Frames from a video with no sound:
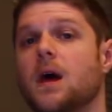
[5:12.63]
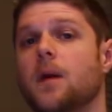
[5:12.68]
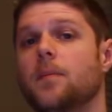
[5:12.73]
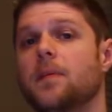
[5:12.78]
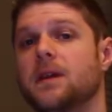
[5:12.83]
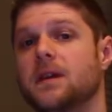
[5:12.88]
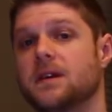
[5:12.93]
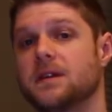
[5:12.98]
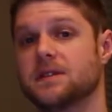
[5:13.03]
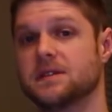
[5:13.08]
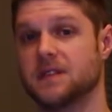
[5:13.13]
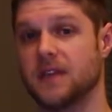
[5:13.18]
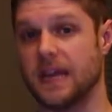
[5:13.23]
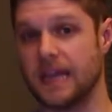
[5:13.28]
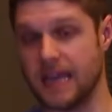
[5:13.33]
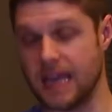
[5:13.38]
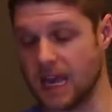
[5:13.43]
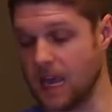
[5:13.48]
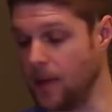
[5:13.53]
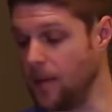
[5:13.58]
because they
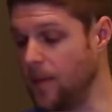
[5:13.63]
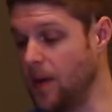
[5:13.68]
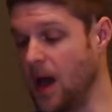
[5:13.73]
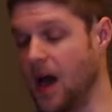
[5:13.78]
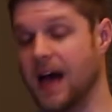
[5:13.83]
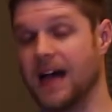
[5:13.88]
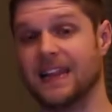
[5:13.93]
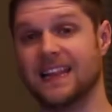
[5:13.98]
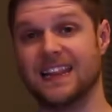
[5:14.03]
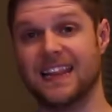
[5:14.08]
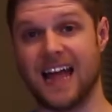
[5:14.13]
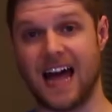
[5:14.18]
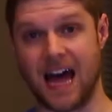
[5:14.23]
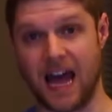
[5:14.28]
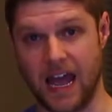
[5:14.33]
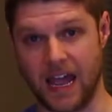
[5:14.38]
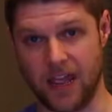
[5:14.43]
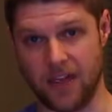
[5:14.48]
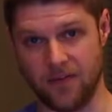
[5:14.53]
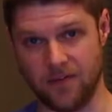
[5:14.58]
came
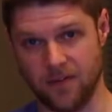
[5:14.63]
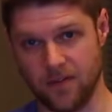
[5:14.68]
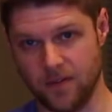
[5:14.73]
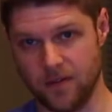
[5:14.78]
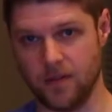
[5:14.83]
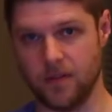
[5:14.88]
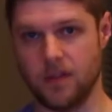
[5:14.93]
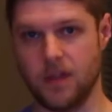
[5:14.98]
alive.